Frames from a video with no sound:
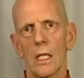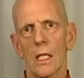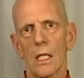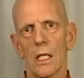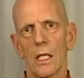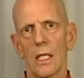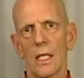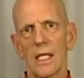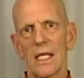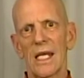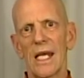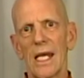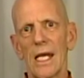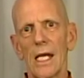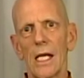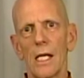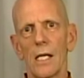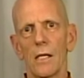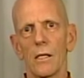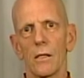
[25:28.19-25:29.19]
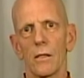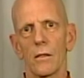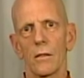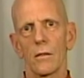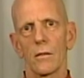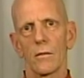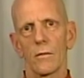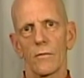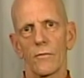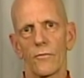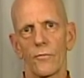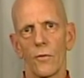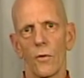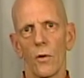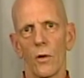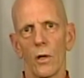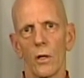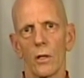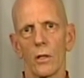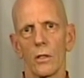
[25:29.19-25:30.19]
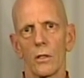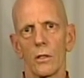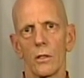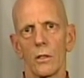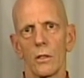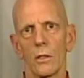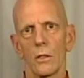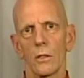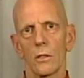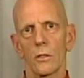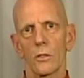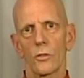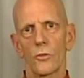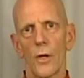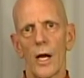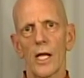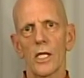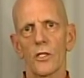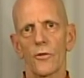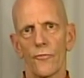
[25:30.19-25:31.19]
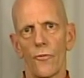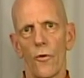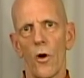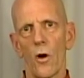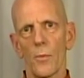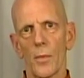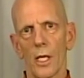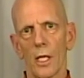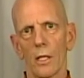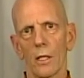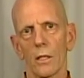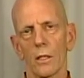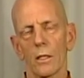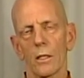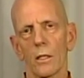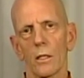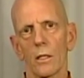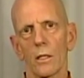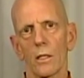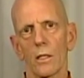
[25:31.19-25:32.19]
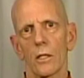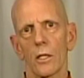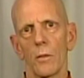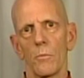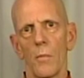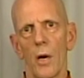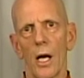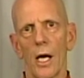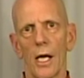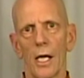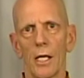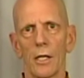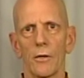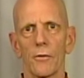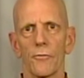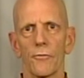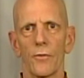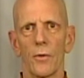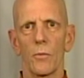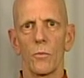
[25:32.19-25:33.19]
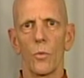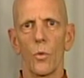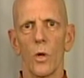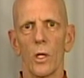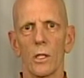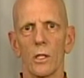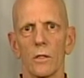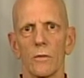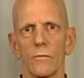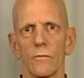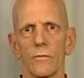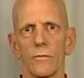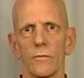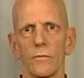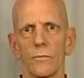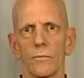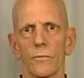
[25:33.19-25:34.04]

the key for transforming the mind from one of